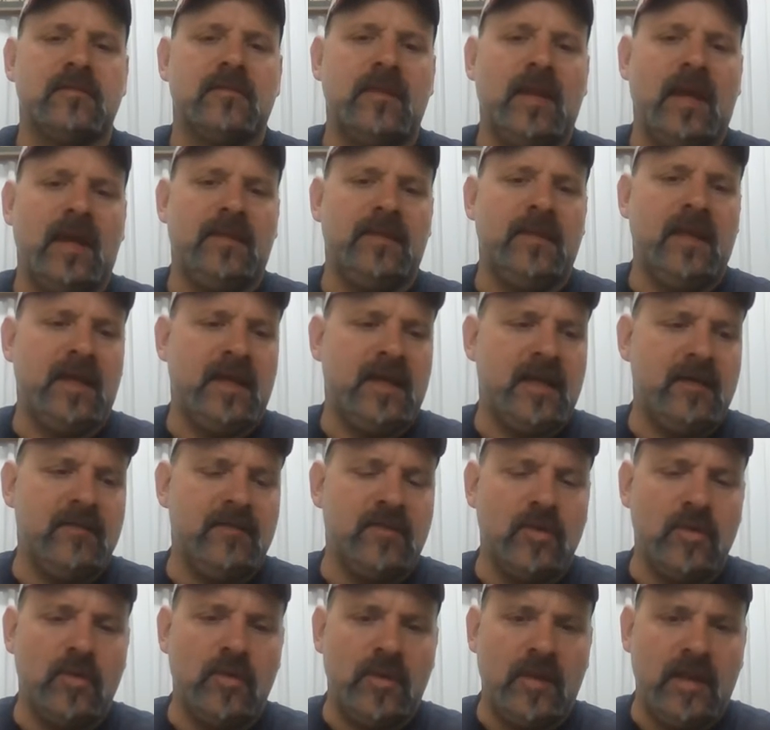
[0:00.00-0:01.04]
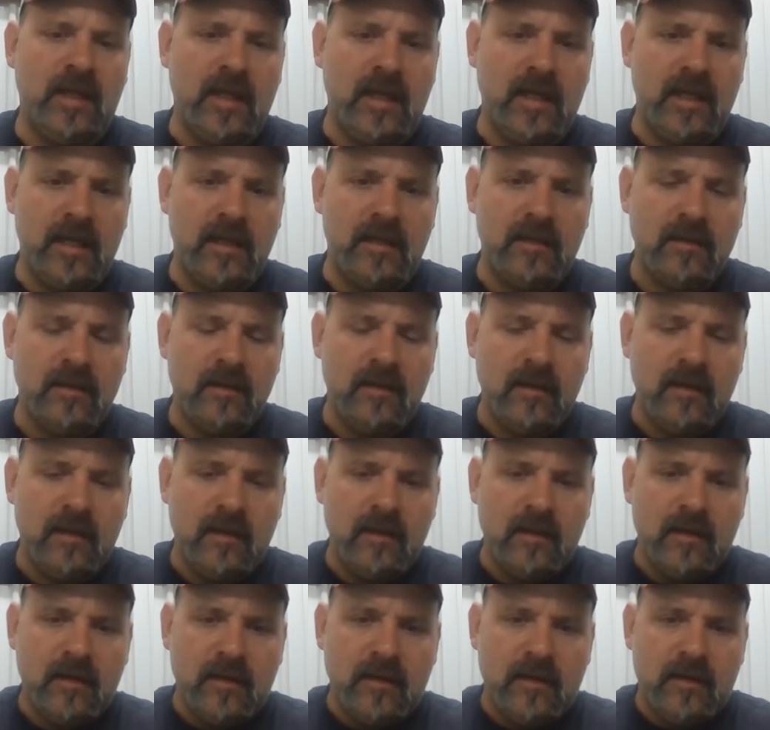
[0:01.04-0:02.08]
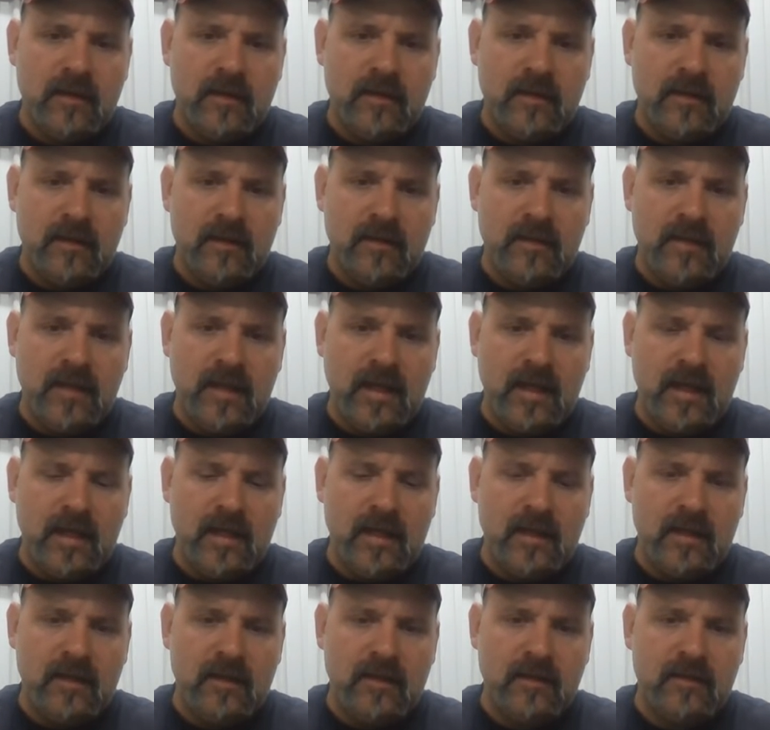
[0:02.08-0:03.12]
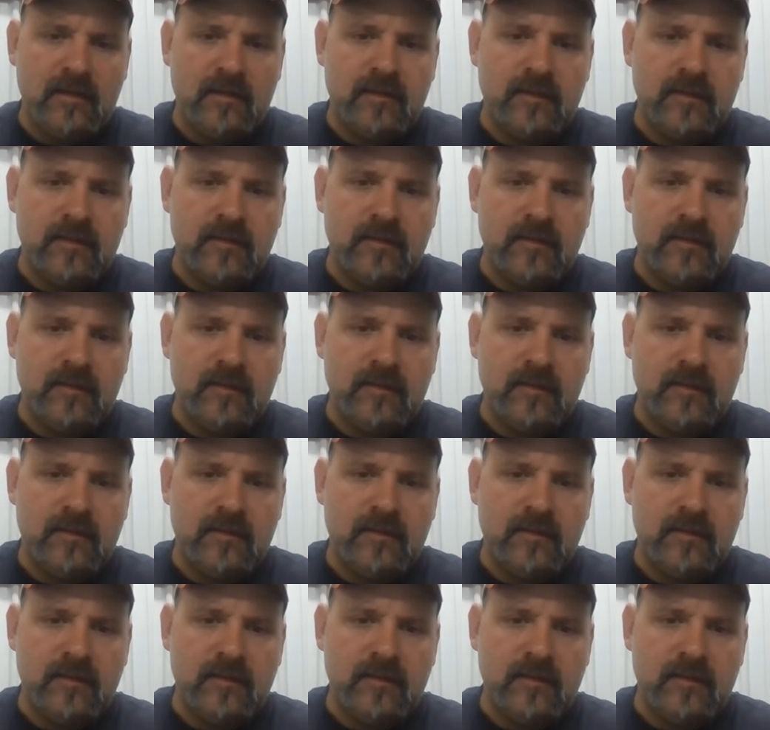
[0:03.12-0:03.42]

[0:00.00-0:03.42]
They give you the